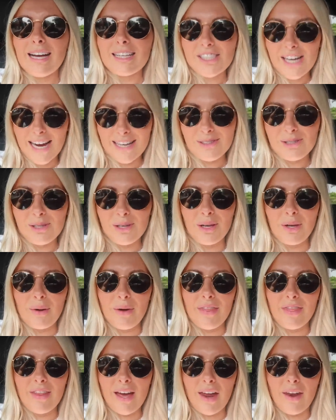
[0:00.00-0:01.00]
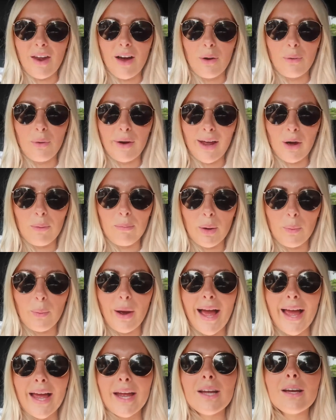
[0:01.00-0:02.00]
chat to you, and then I will get on my
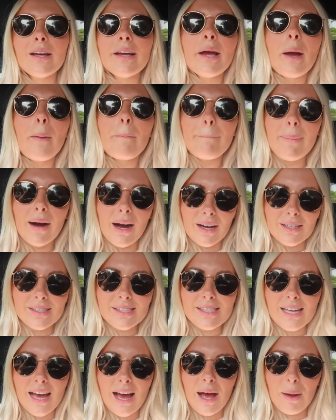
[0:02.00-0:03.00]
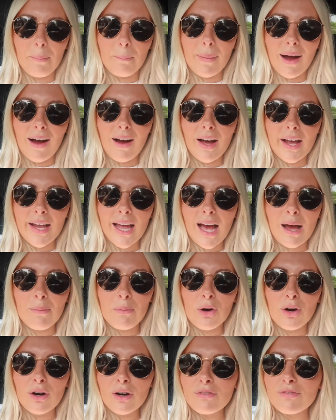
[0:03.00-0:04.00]
way. But I
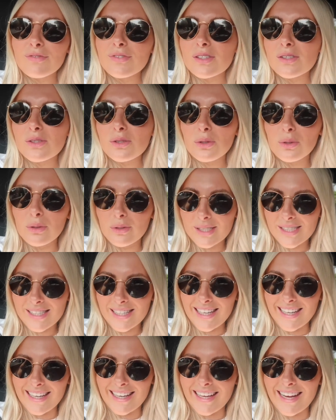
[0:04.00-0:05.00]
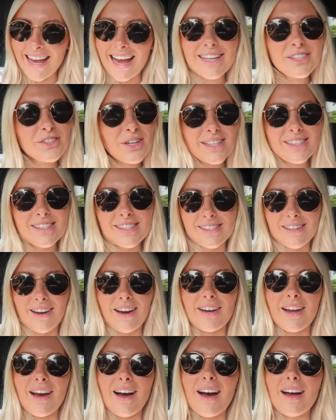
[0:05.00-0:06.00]
am off to see a dress
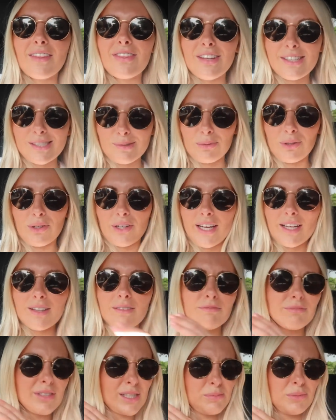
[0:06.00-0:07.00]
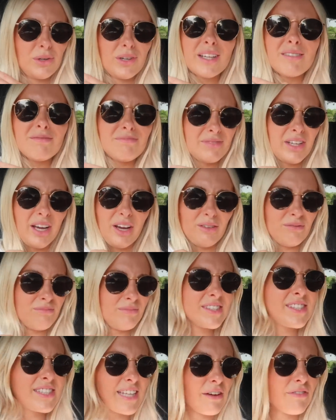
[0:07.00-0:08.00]
designer this morning. No,
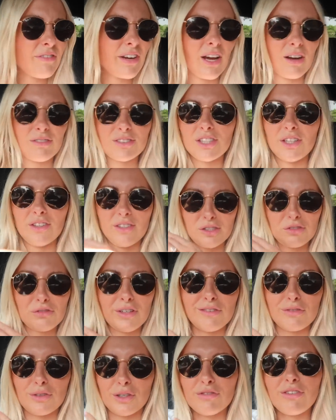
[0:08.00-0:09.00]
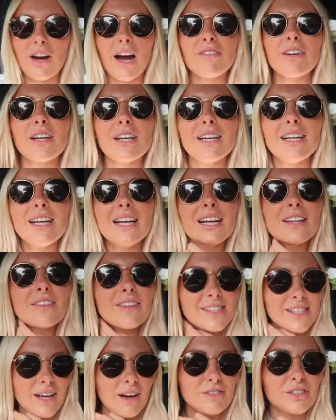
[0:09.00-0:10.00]
definitely afternoon. It's 3:45
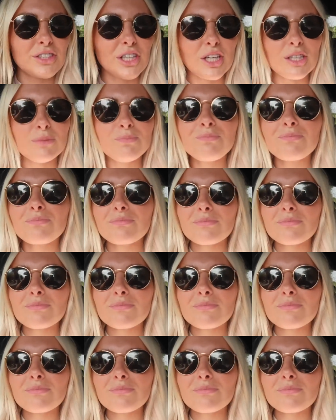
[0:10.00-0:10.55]
this afternoon.